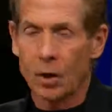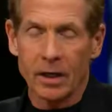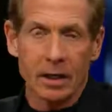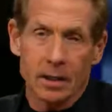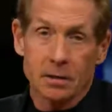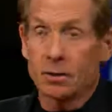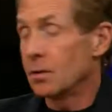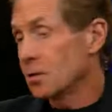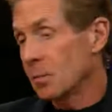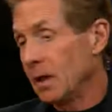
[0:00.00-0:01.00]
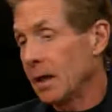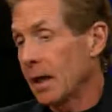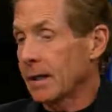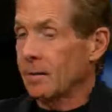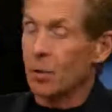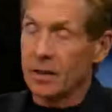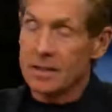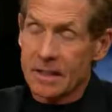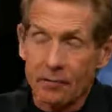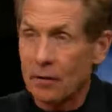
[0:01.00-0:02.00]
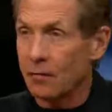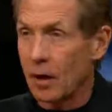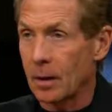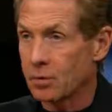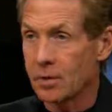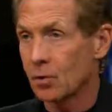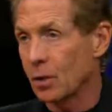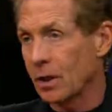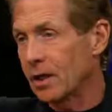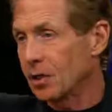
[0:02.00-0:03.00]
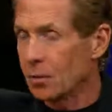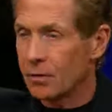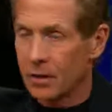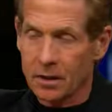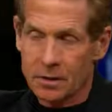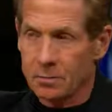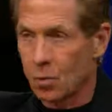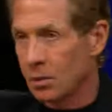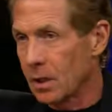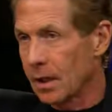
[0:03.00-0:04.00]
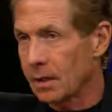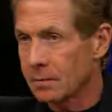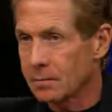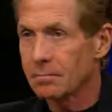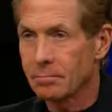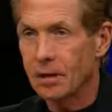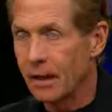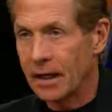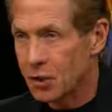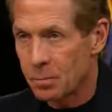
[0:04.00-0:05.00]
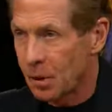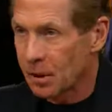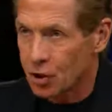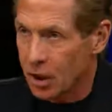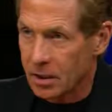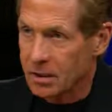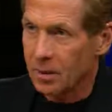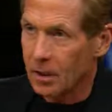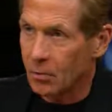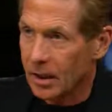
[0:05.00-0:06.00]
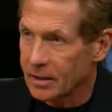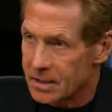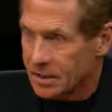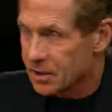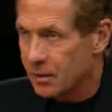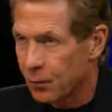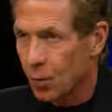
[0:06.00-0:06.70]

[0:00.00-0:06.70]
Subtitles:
Brady to me, I give Brady 75% of the credit. You think it's more like advantage Belichick somehow, right? 60-40.